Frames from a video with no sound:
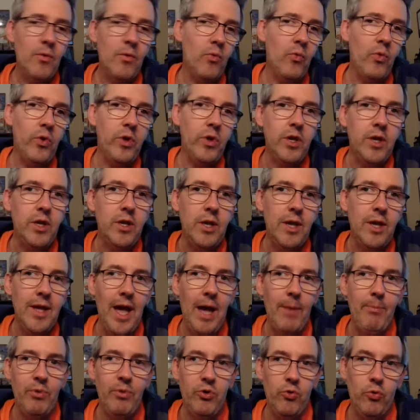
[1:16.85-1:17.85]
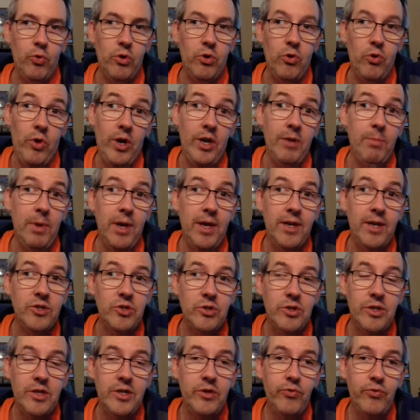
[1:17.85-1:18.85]
we happened to walk right
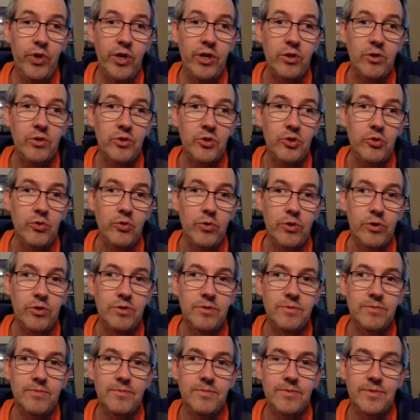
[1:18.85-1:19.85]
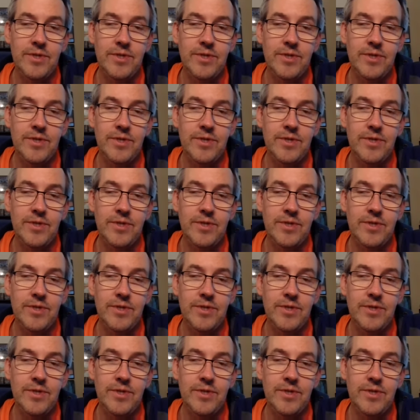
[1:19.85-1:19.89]
past a record store.